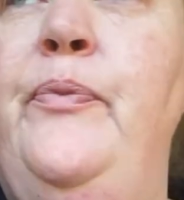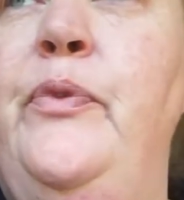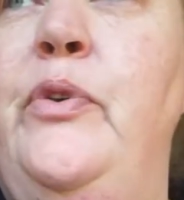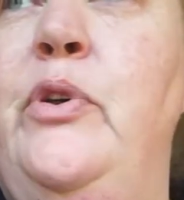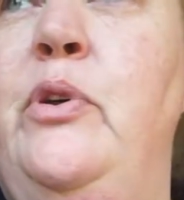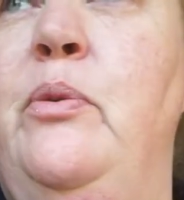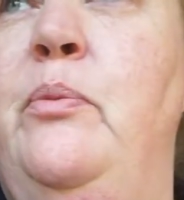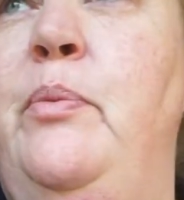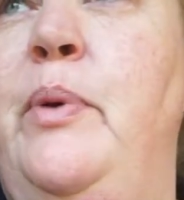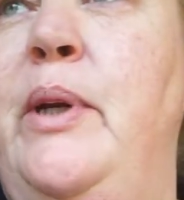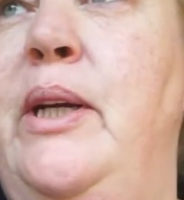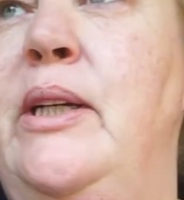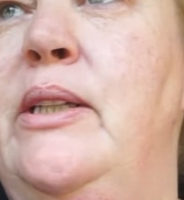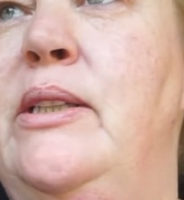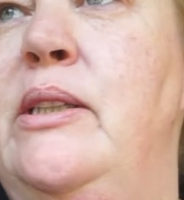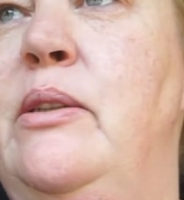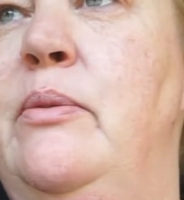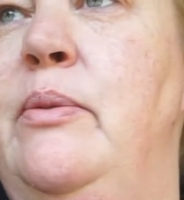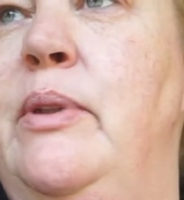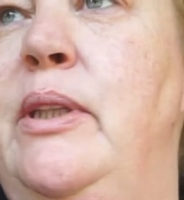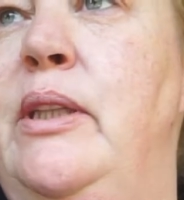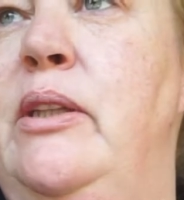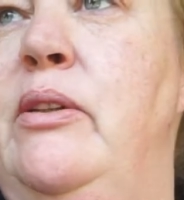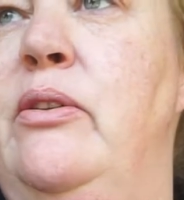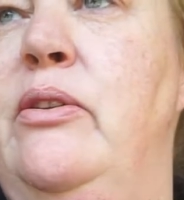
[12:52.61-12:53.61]
compared to
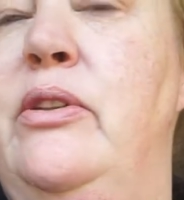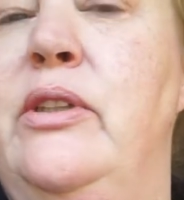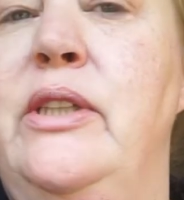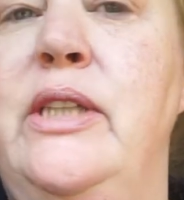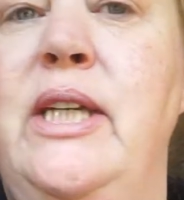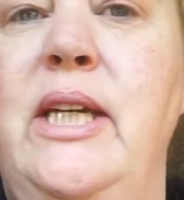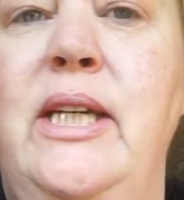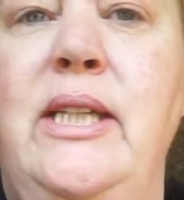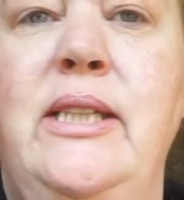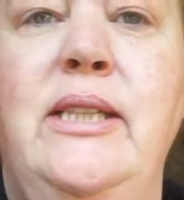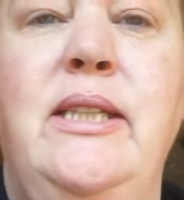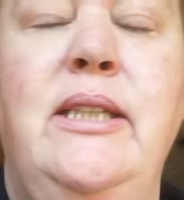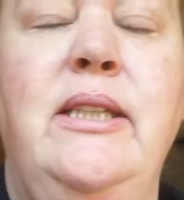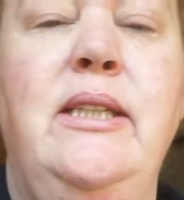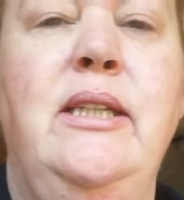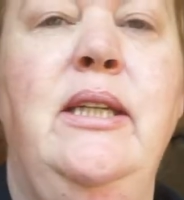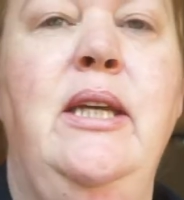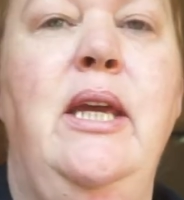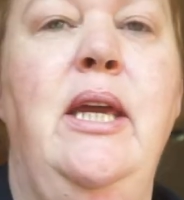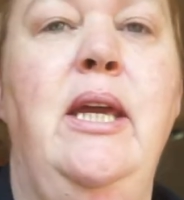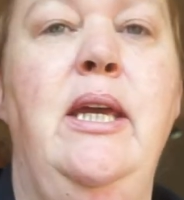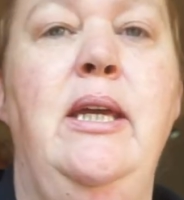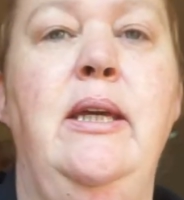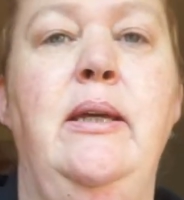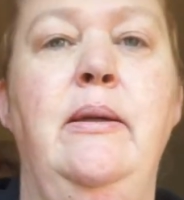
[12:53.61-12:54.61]
what the other days,
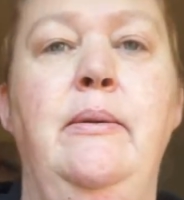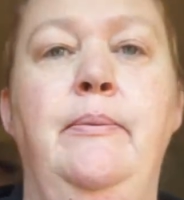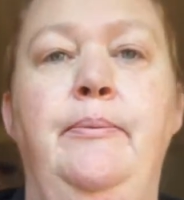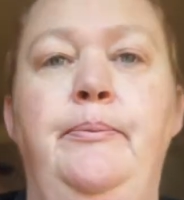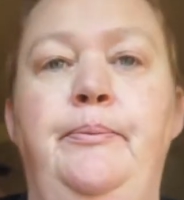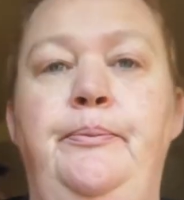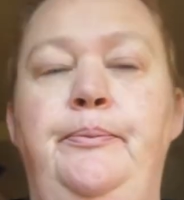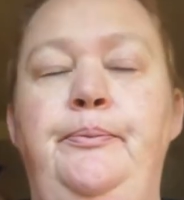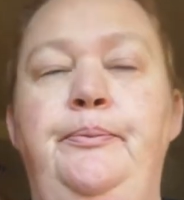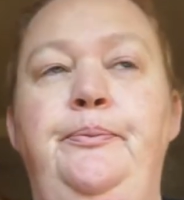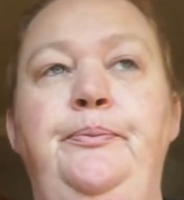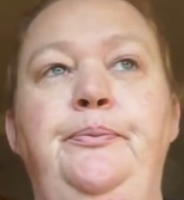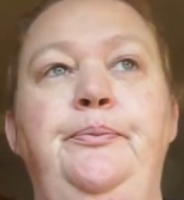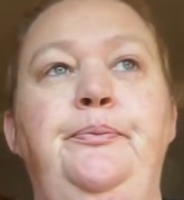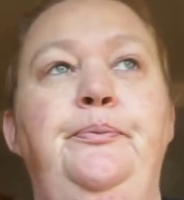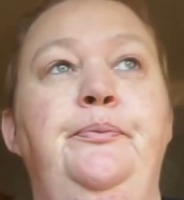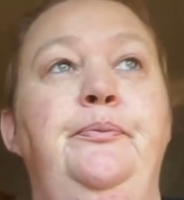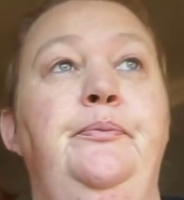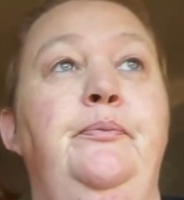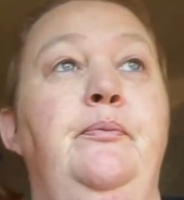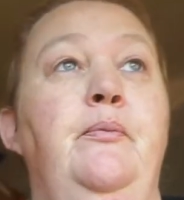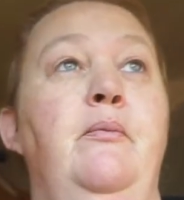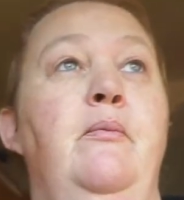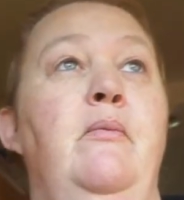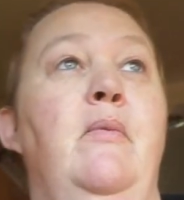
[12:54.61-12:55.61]

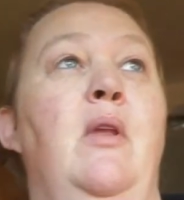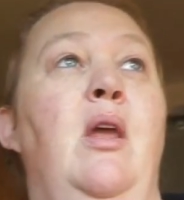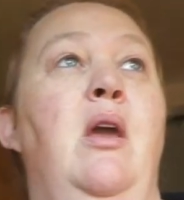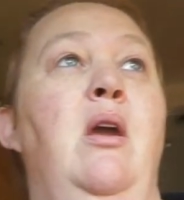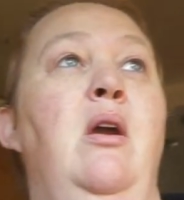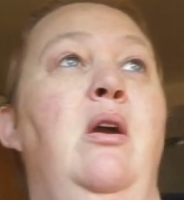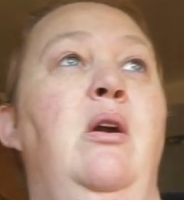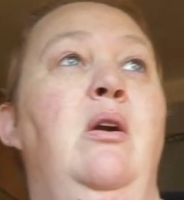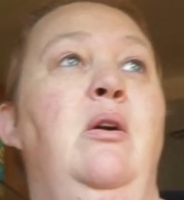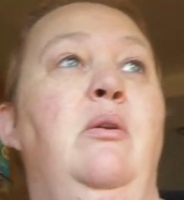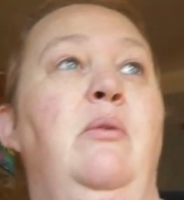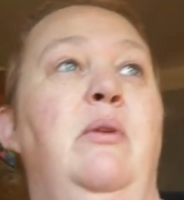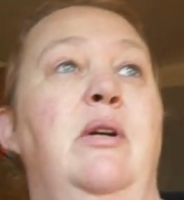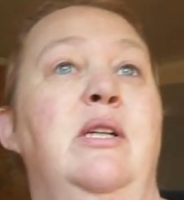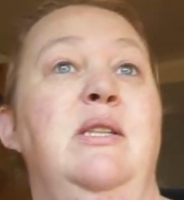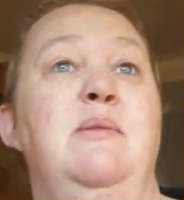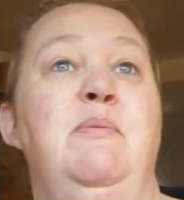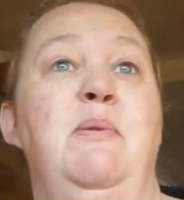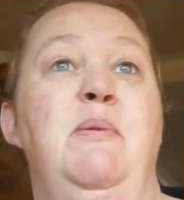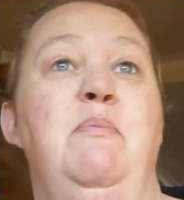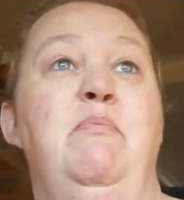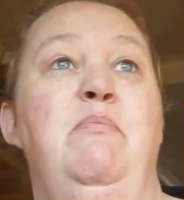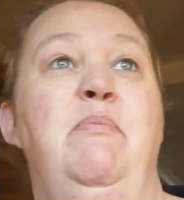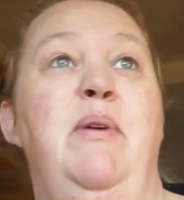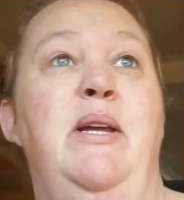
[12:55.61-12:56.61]
where it's
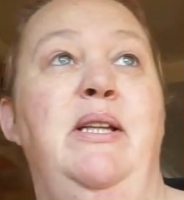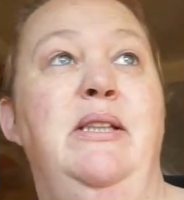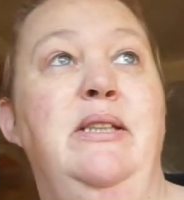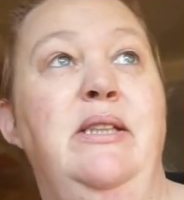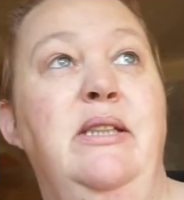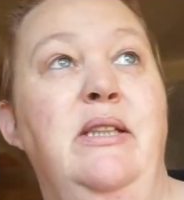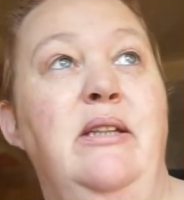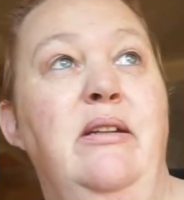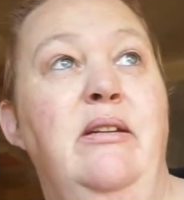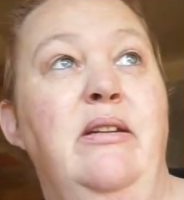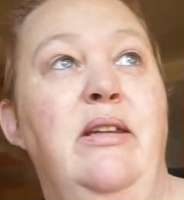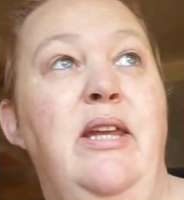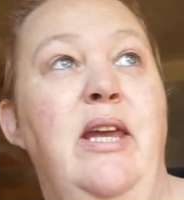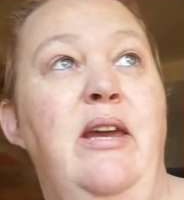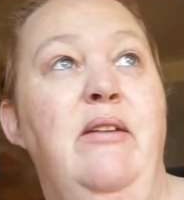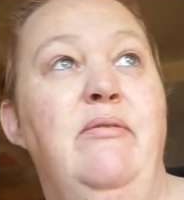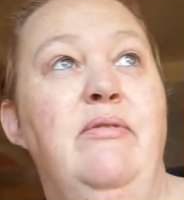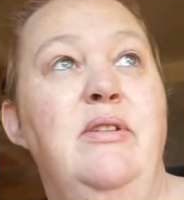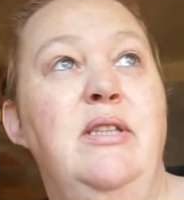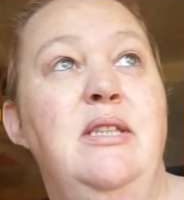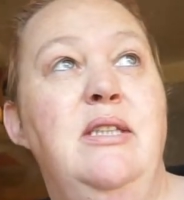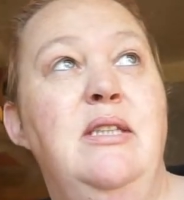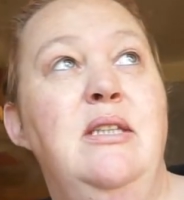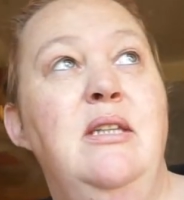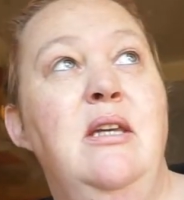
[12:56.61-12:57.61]
been belting out of the
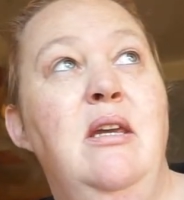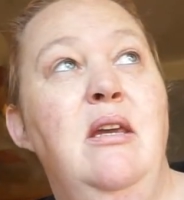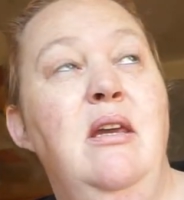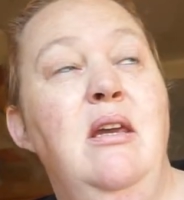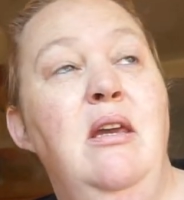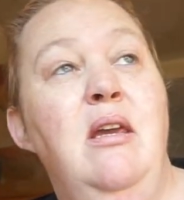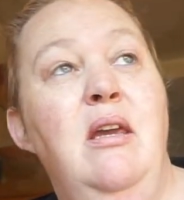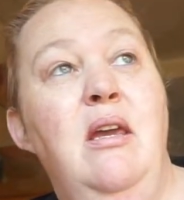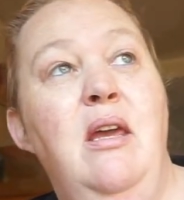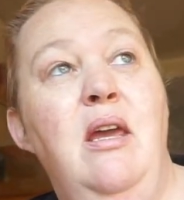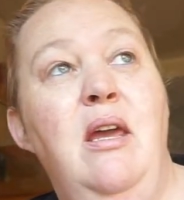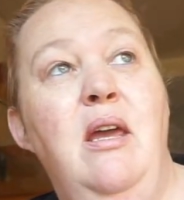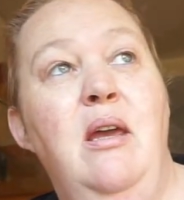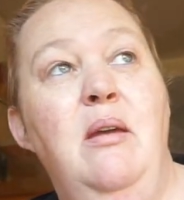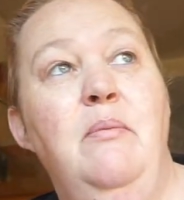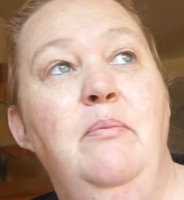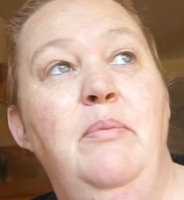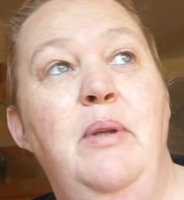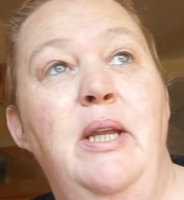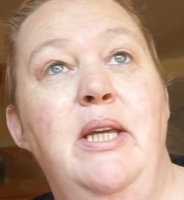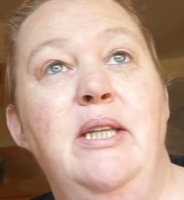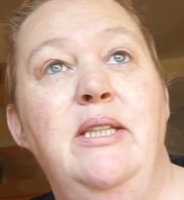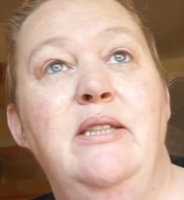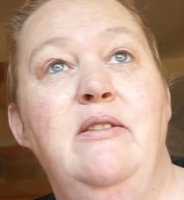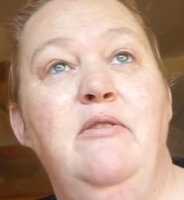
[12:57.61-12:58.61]
heavens and
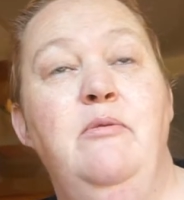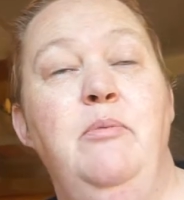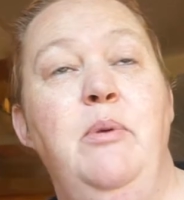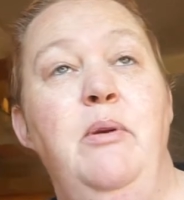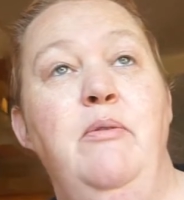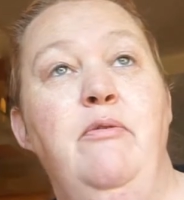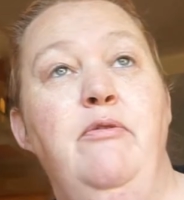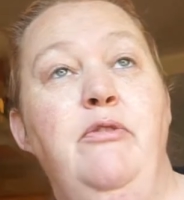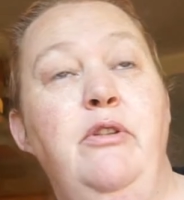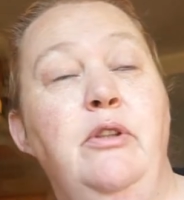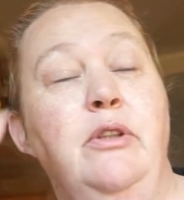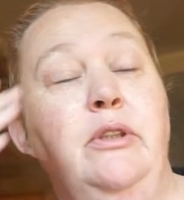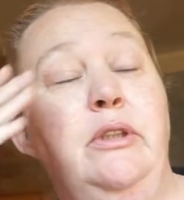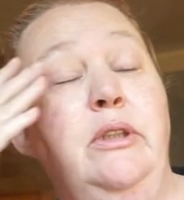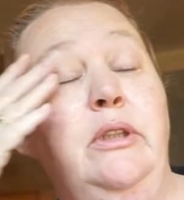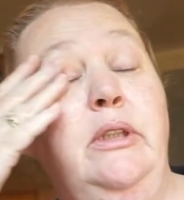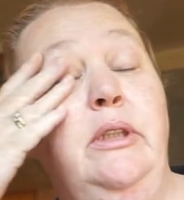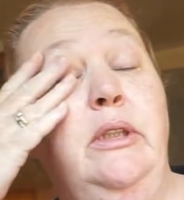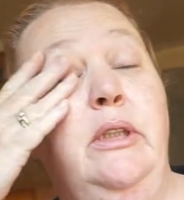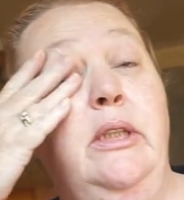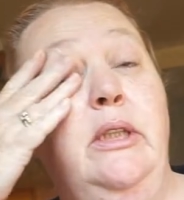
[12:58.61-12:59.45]
places have been flooding.